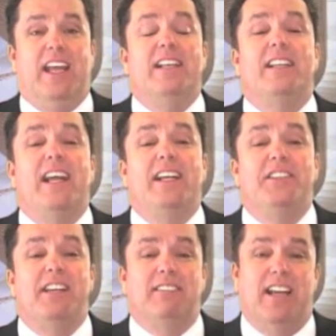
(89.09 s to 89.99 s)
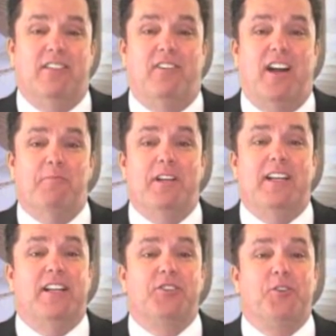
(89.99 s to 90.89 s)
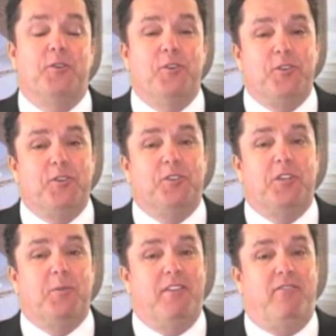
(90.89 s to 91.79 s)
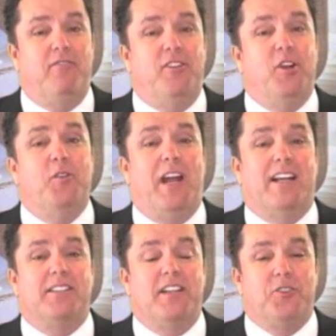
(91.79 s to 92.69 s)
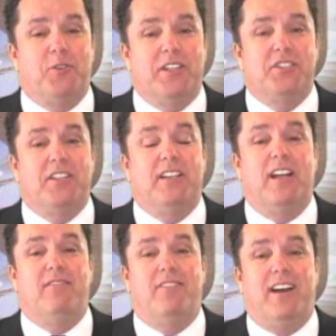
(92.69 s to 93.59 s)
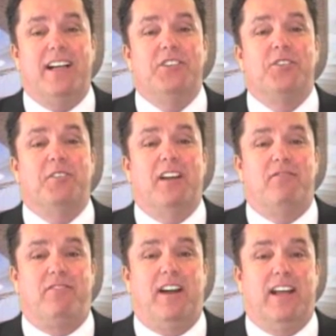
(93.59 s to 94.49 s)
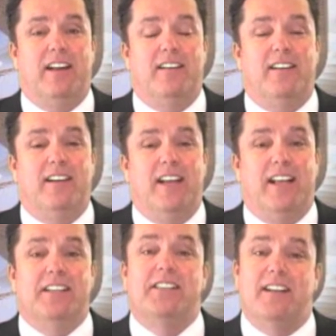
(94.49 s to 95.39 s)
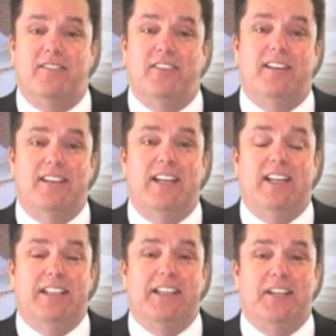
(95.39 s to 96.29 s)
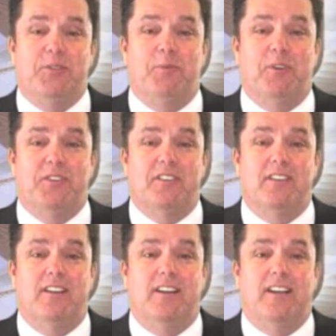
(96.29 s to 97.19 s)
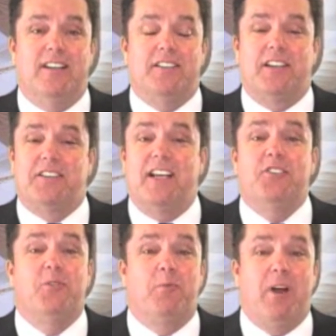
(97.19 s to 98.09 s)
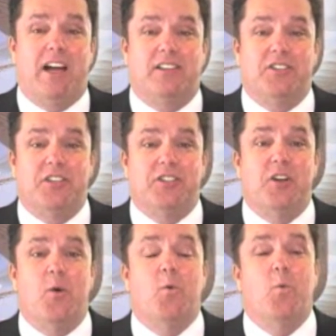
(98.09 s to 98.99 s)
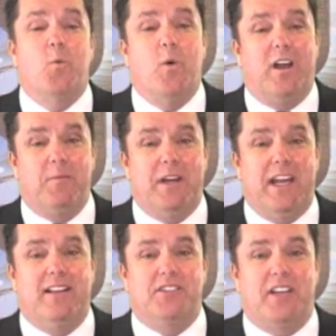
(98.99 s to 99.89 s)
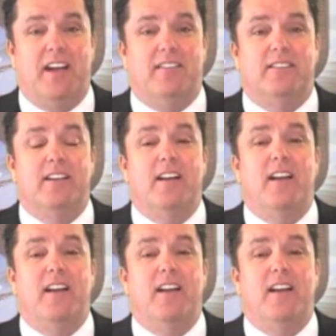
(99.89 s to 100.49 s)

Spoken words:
In today's selling environment, it's crucial to be viewed as a trusted advisor and friend instead of a needy salesperson. Successful practices know where to begin the sale,